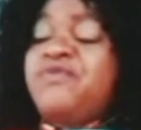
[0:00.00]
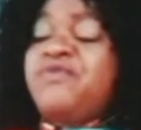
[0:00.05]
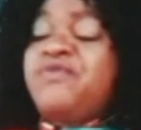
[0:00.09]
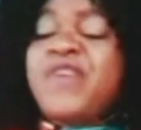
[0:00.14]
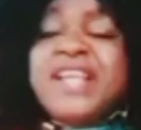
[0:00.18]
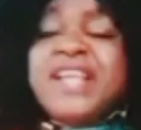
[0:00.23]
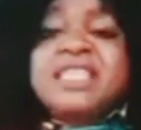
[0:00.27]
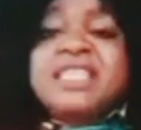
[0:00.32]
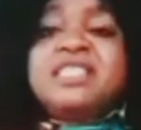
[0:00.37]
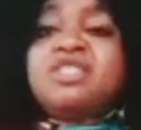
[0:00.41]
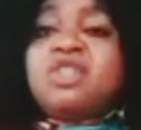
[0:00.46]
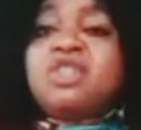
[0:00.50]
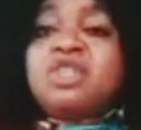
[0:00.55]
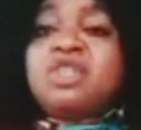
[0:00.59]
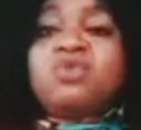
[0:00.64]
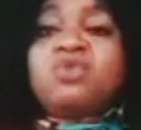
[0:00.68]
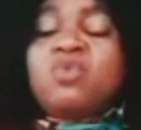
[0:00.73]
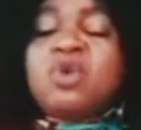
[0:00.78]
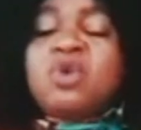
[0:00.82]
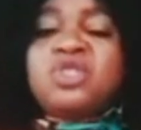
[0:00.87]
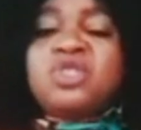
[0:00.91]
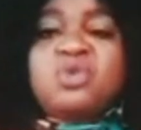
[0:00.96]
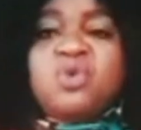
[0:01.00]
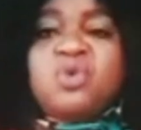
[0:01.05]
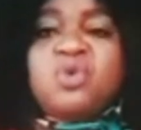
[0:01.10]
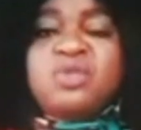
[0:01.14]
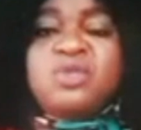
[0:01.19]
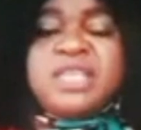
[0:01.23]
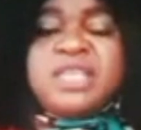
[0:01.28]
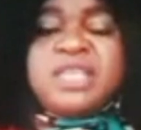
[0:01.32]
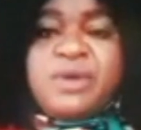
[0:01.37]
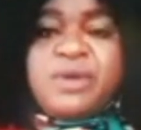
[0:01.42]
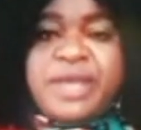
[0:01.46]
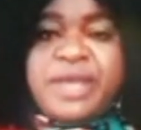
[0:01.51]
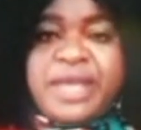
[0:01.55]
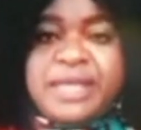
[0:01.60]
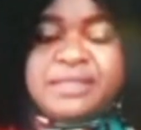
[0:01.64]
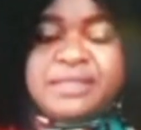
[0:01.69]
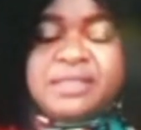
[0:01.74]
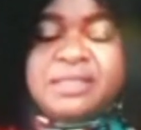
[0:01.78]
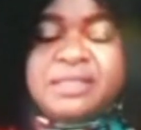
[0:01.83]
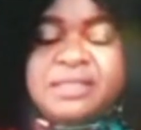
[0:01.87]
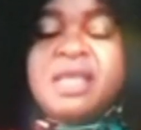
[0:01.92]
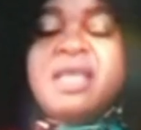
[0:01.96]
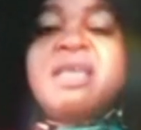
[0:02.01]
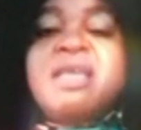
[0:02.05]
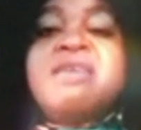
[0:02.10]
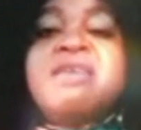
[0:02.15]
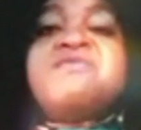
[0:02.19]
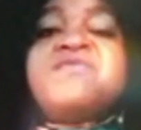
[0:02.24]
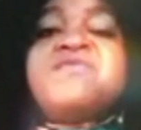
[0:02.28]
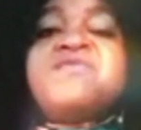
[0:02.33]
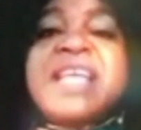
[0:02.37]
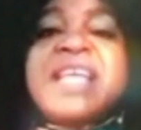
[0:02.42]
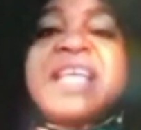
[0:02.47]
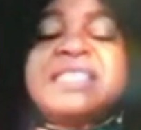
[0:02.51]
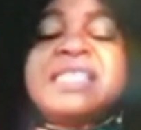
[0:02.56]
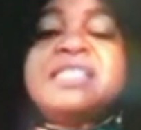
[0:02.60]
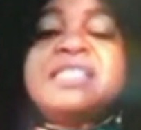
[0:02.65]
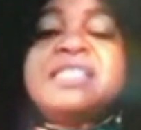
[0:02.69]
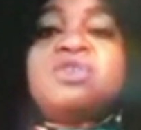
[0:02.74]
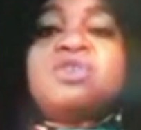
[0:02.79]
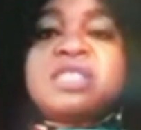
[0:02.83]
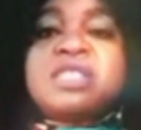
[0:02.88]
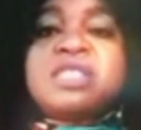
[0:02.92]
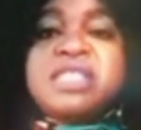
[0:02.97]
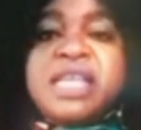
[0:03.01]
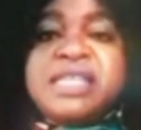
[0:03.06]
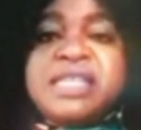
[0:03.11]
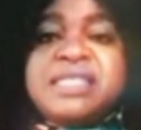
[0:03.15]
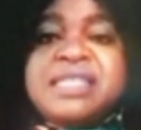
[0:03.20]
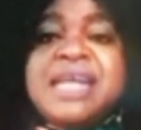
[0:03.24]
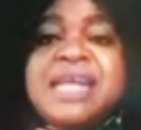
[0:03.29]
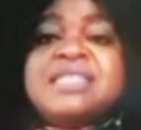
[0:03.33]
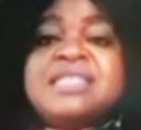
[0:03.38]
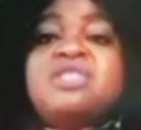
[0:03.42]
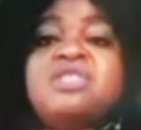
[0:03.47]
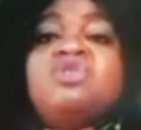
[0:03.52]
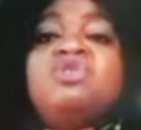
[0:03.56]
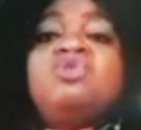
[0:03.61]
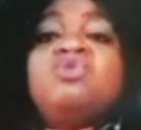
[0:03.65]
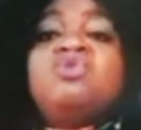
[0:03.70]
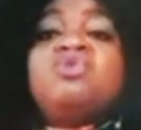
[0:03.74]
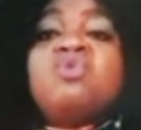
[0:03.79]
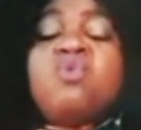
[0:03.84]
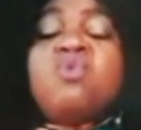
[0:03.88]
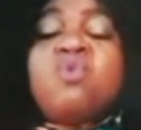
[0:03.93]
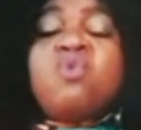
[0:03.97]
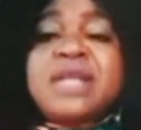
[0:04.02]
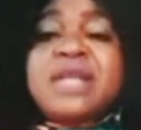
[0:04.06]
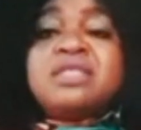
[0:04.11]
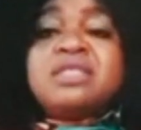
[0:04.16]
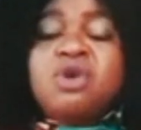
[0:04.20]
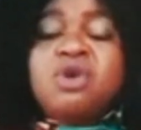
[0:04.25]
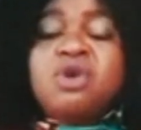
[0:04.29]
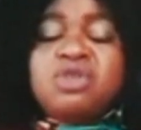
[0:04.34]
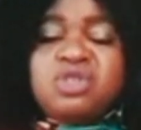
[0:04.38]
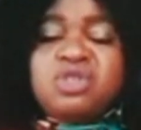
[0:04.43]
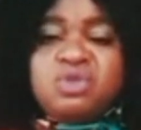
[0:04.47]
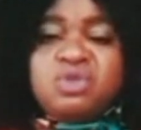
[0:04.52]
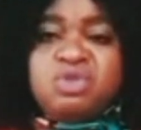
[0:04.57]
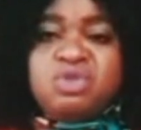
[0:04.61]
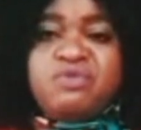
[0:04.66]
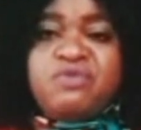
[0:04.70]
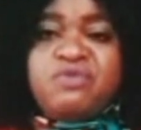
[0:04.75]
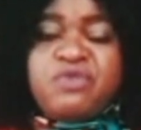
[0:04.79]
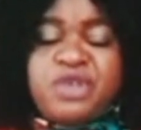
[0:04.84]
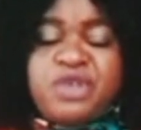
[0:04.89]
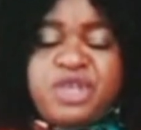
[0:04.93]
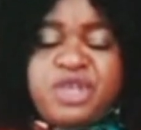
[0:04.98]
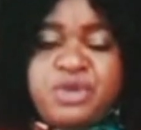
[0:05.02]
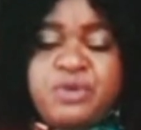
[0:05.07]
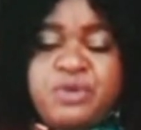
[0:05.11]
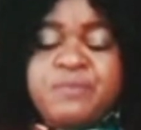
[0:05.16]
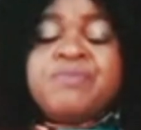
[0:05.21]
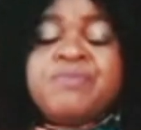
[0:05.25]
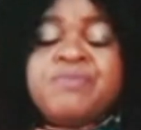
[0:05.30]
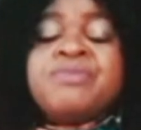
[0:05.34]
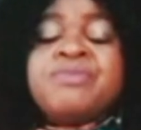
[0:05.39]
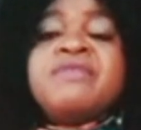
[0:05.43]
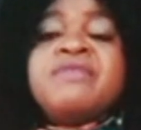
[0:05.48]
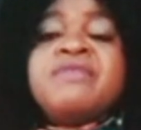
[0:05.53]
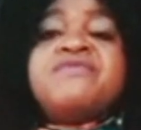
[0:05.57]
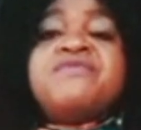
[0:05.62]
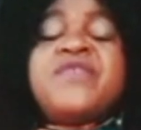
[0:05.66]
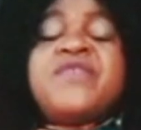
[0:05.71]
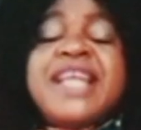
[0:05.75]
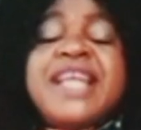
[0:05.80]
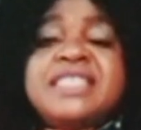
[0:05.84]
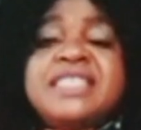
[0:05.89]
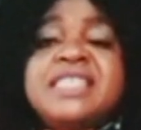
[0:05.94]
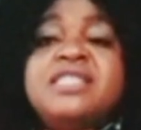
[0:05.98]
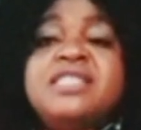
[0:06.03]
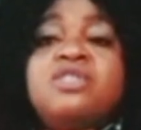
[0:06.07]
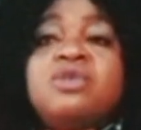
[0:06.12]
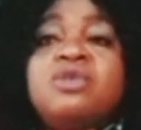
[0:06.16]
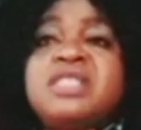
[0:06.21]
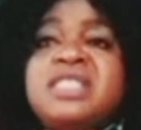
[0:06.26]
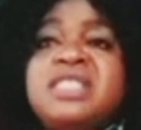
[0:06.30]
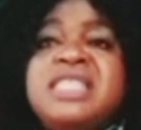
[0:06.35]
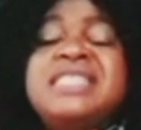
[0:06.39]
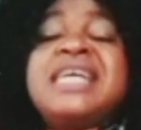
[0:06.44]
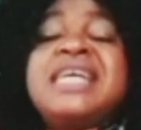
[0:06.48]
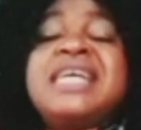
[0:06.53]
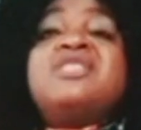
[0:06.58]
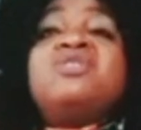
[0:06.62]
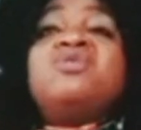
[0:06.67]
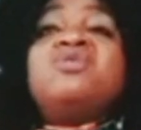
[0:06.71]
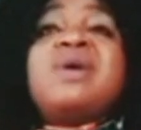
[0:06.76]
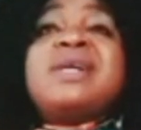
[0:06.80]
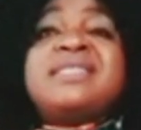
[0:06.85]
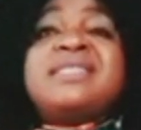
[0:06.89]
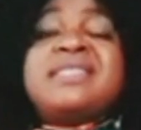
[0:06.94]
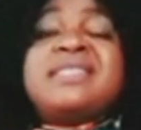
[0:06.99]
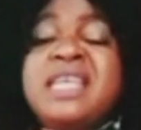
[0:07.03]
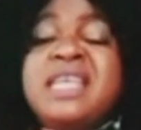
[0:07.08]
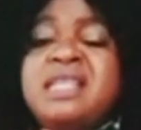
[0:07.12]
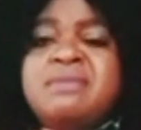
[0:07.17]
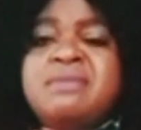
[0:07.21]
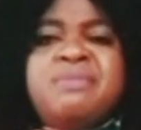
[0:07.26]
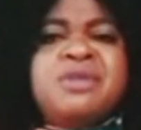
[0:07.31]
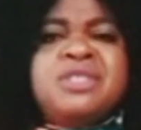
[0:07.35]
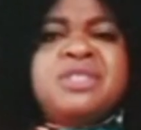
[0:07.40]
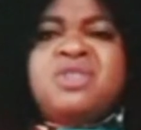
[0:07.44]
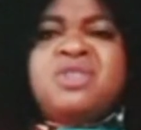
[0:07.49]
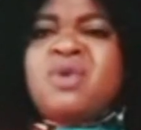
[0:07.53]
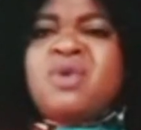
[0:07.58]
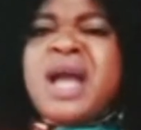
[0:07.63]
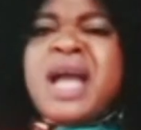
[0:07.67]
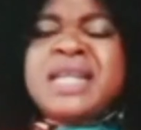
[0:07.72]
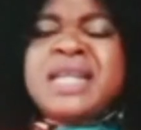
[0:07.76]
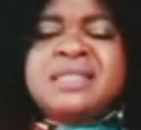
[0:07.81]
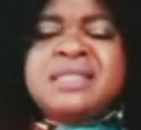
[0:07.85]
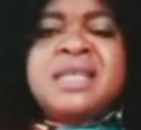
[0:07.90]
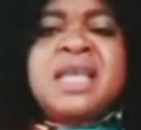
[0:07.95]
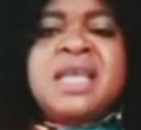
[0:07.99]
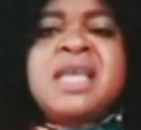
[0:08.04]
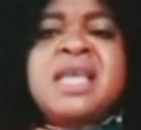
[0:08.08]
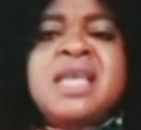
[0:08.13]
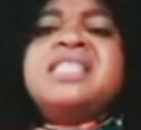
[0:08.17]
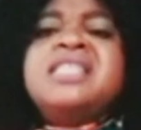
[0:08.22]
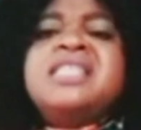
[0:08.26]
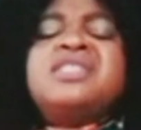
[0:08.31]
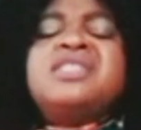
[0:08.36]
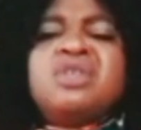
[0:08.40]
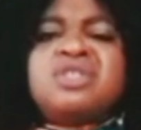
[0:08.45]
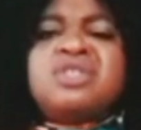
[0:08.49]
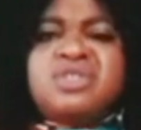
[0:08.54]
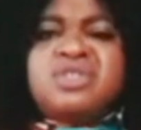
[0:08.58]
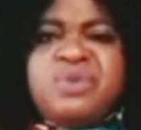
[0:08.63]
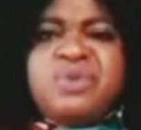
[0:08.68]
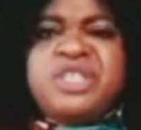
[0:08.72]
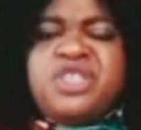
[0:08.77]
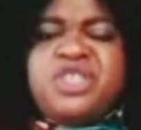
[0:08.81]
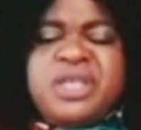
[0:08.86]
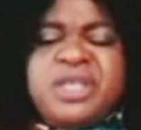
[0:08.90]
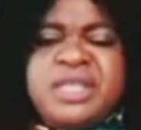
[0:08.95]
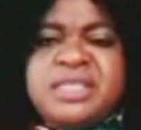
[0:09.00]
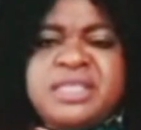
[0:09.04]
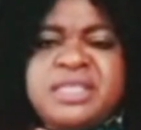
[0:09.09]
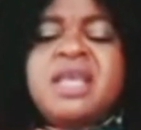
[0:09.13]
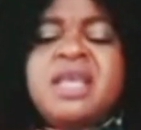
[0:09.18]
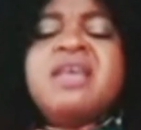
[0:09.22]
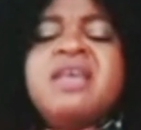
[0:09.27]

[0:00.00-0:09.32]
Faith is not what you hold in your hand. Faith is those things that you want God to do for you. Faith is those things that you are seeing, but your hand is not reaching.